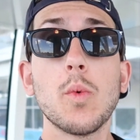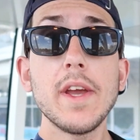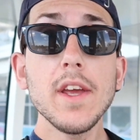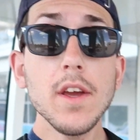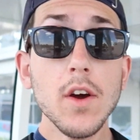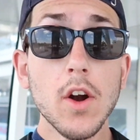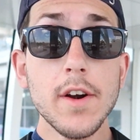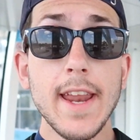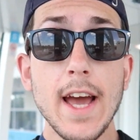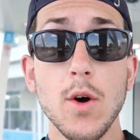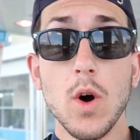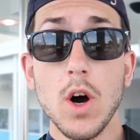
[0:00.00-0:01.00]
we are
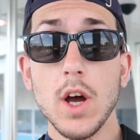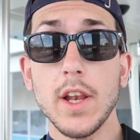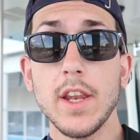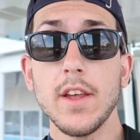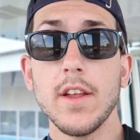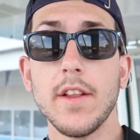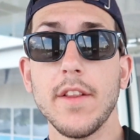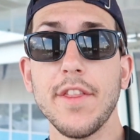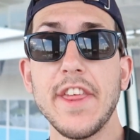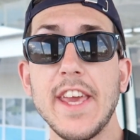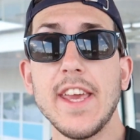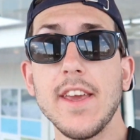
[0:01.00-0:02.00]
now on
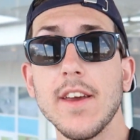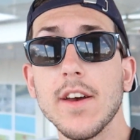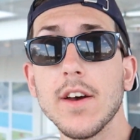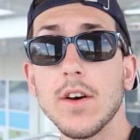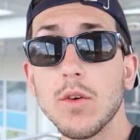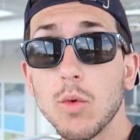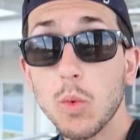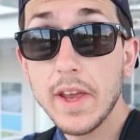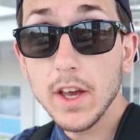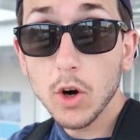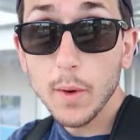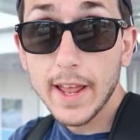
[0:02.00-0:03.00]
the
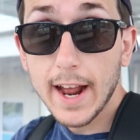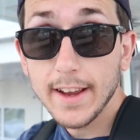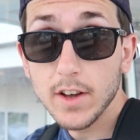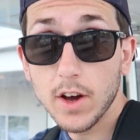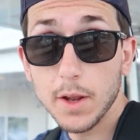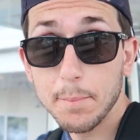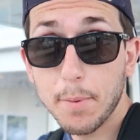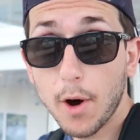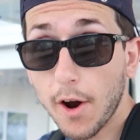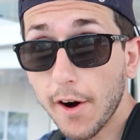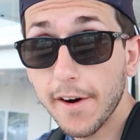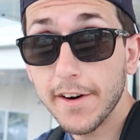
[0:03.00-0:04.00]
Wheel at
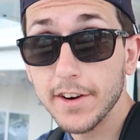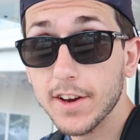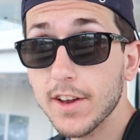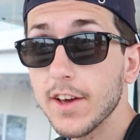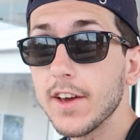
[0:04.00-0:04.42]
Icon Park.